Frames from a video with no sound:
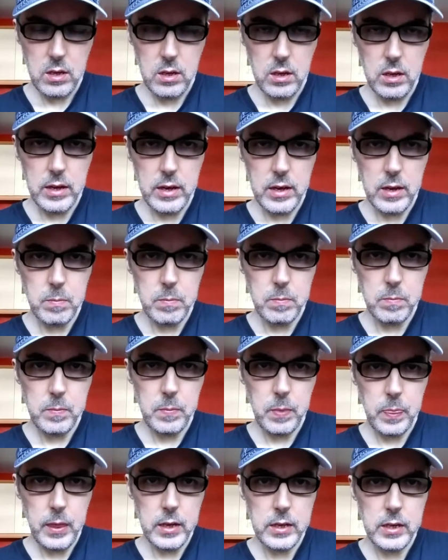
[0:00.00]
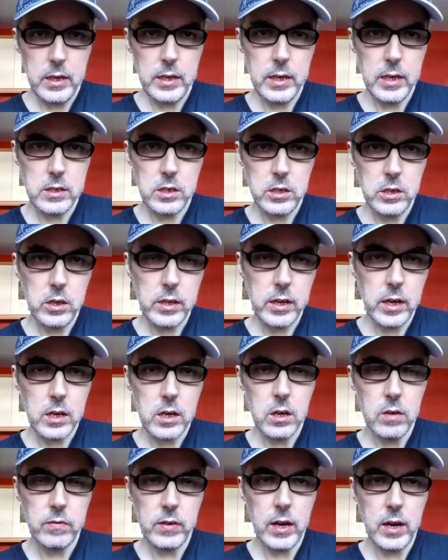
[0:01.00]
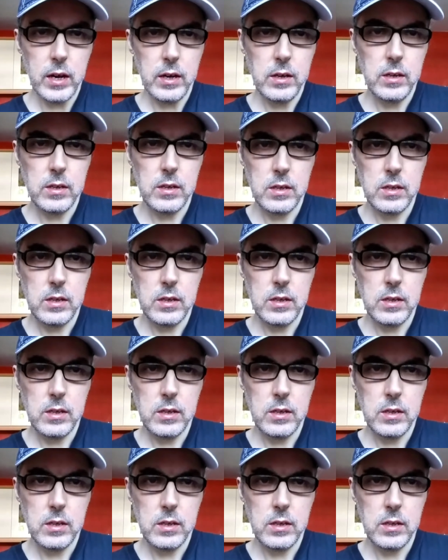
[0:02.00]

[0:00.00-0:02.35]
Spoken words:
And here's the other cover